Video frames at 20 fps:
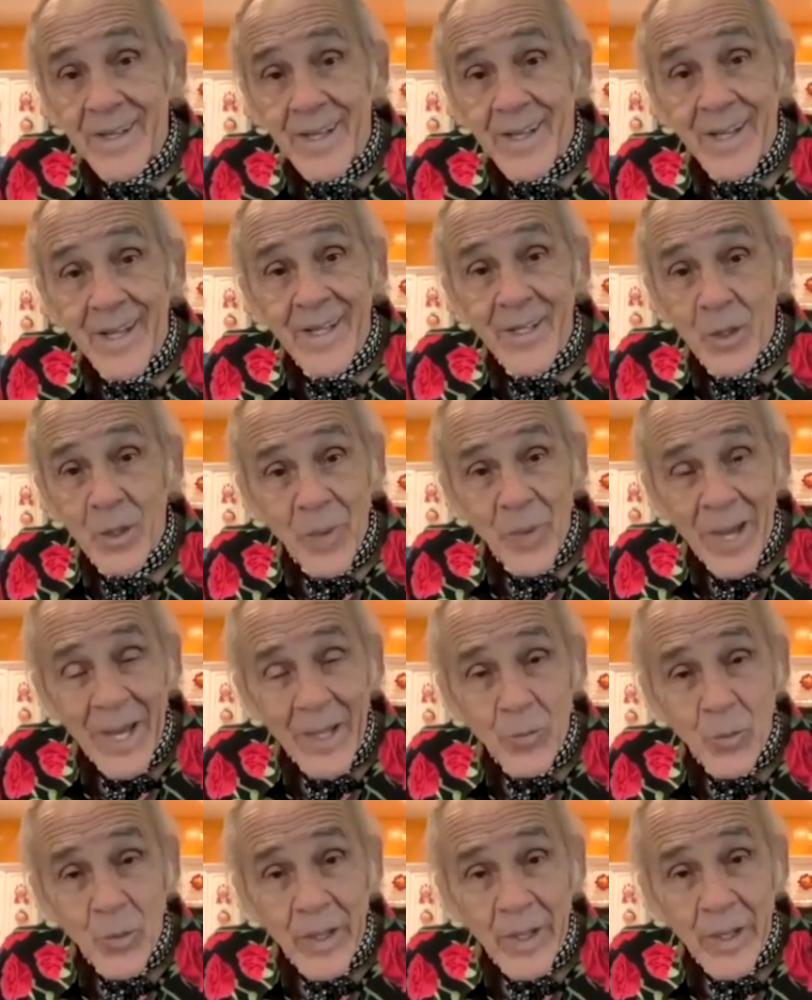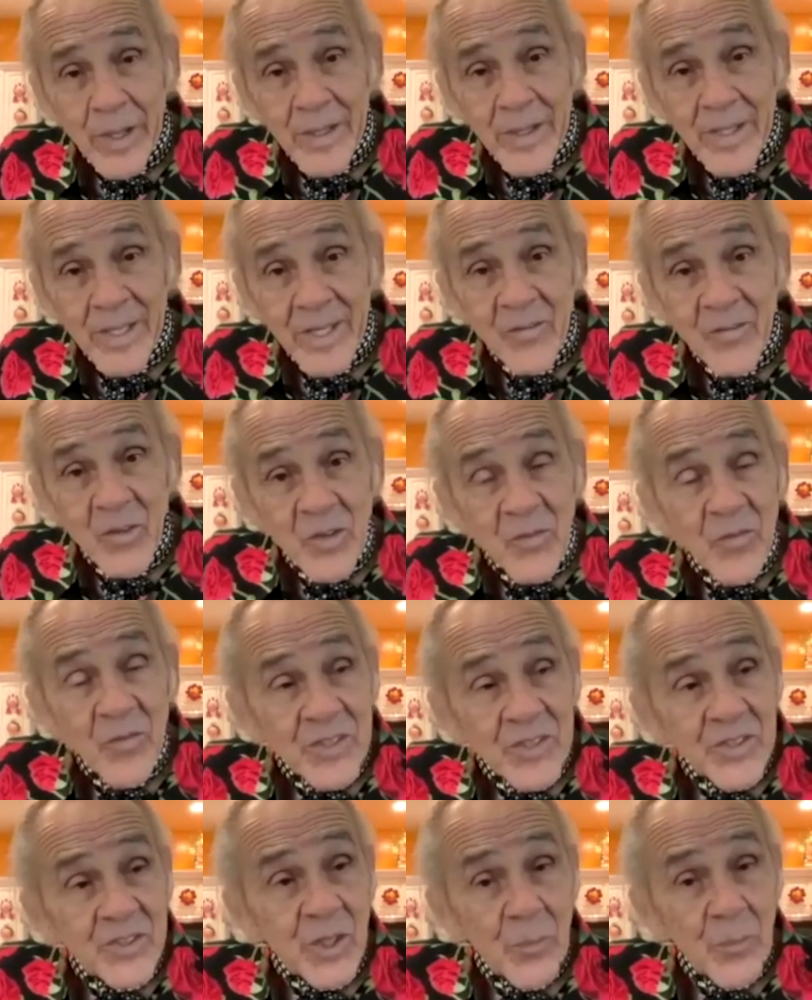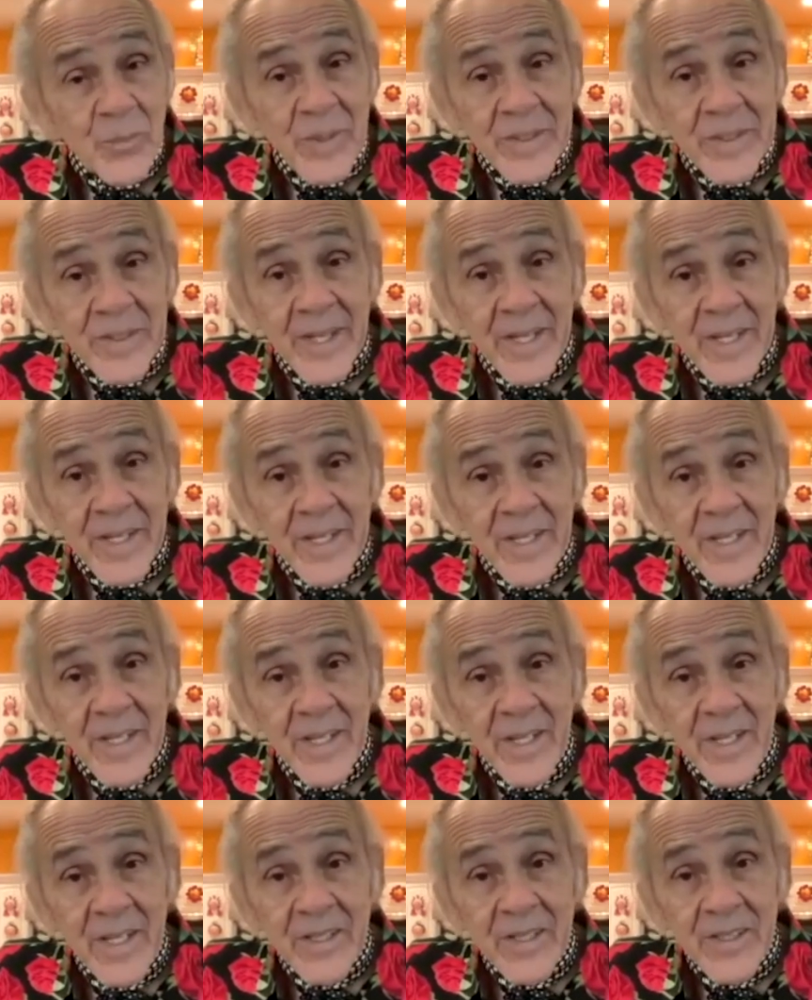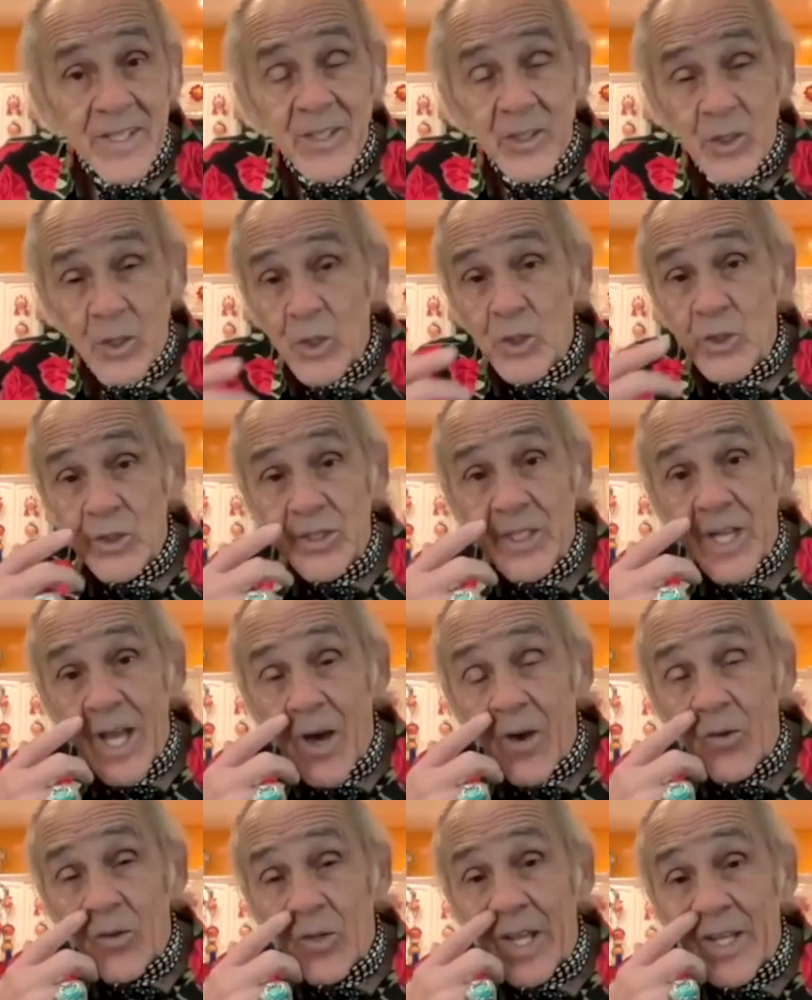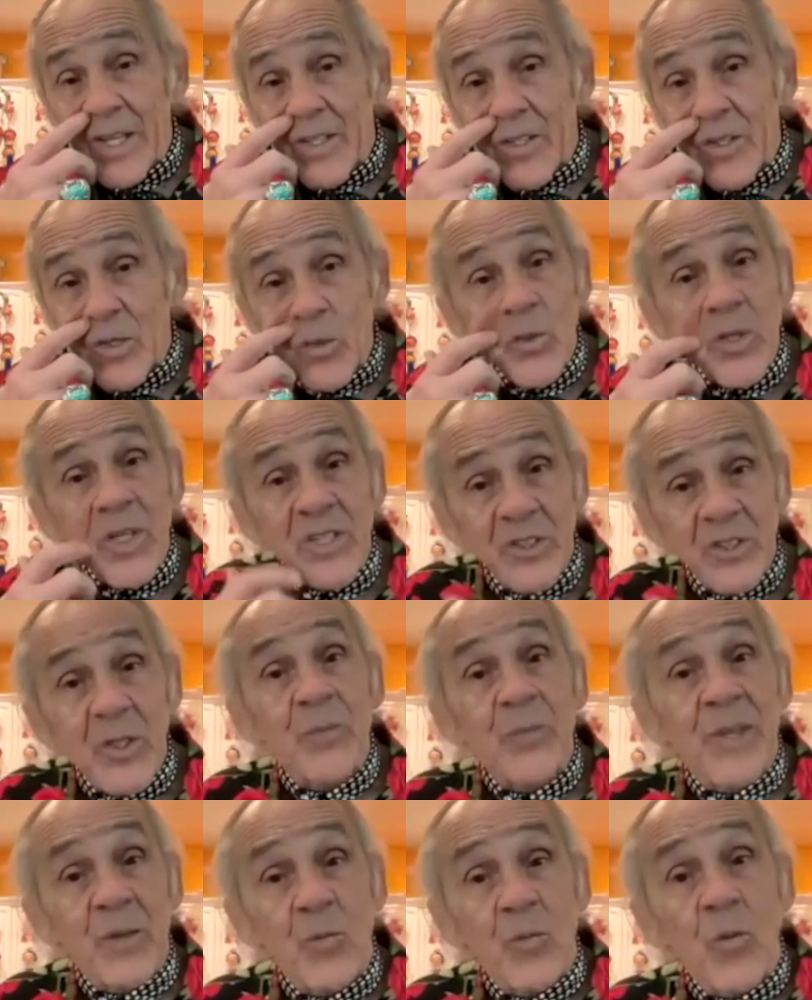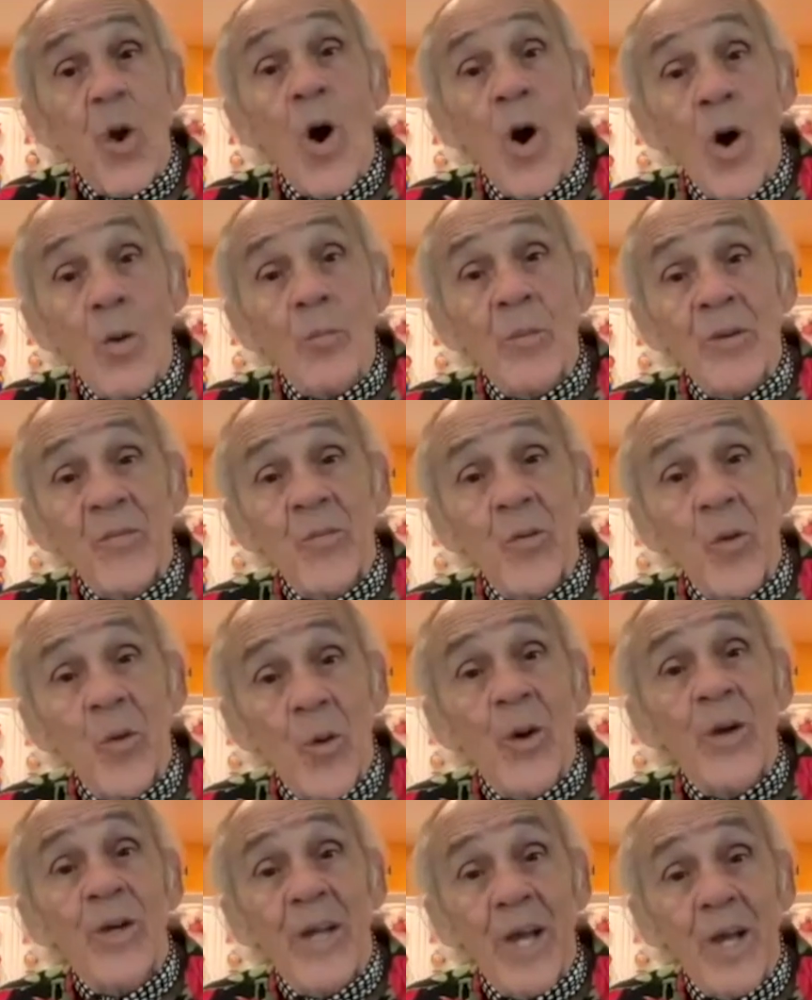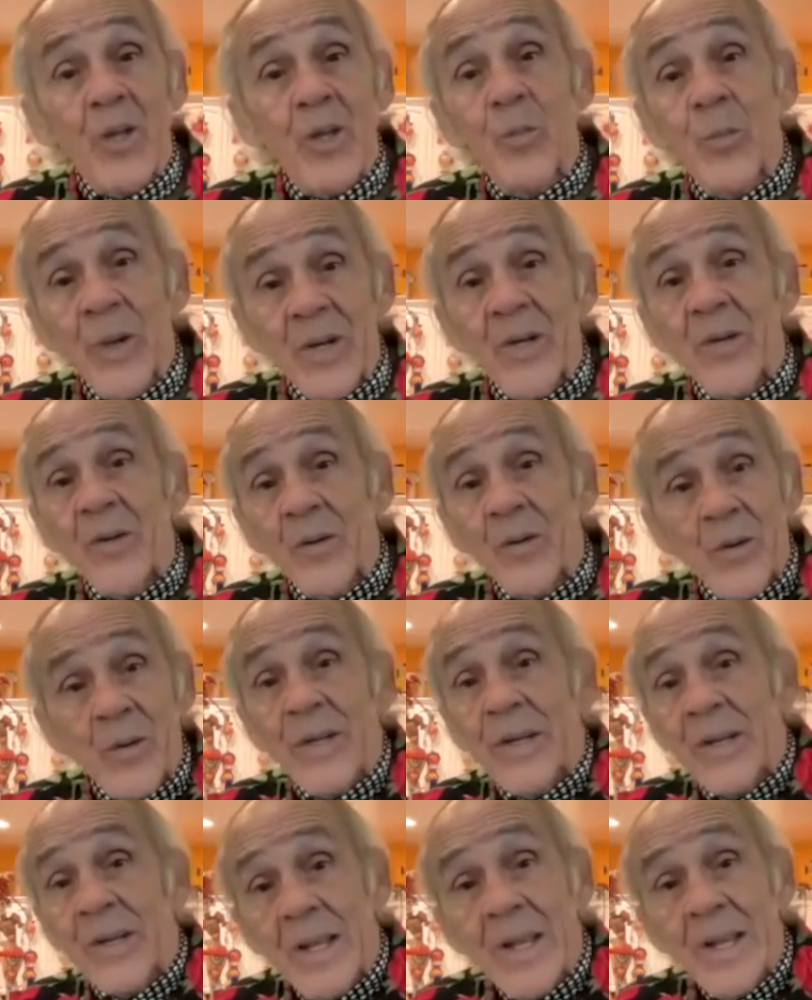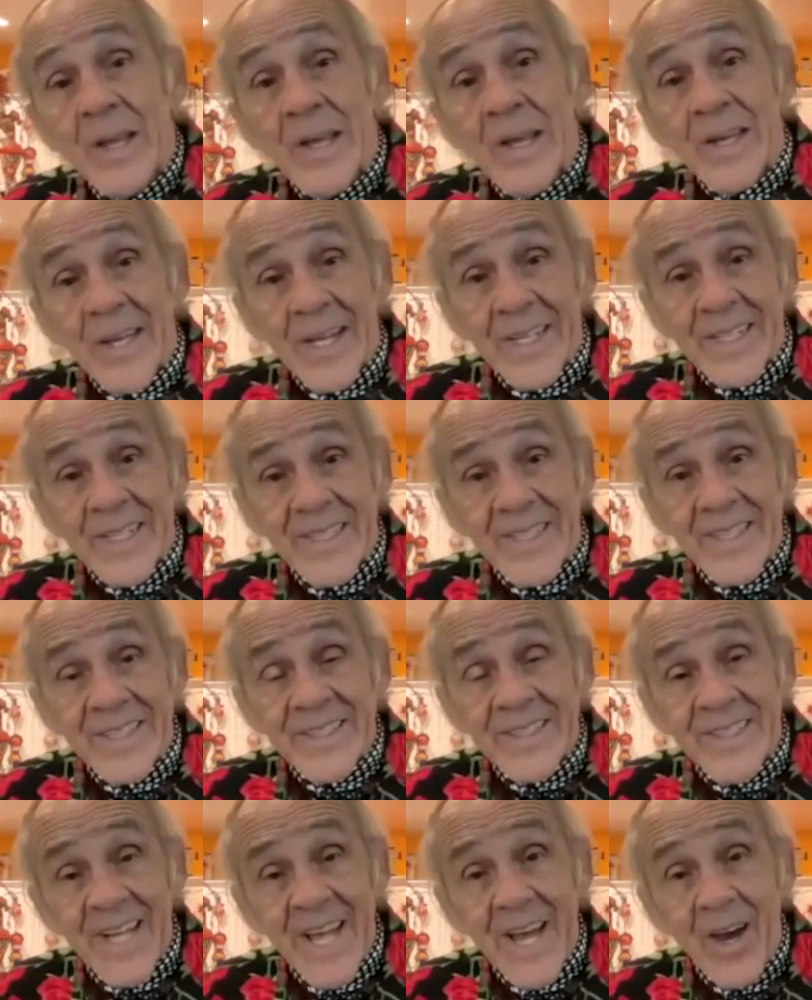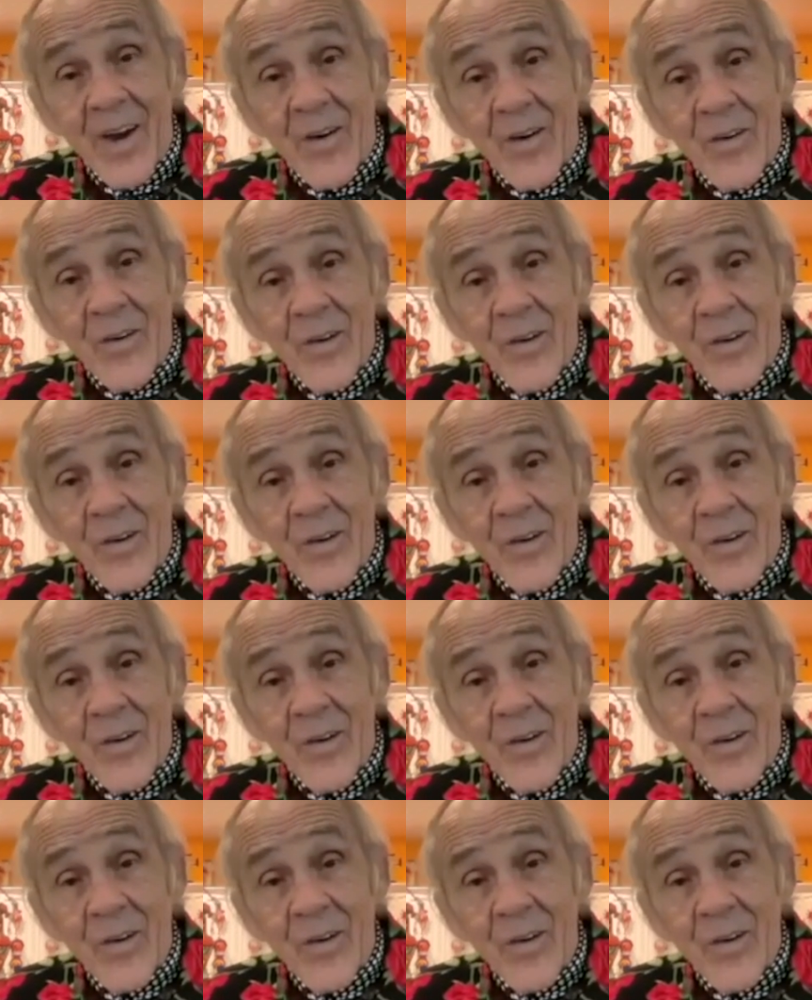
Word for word: in a bad way, even if it's something that that could sound like you did something wrong before and now you better do it like this now,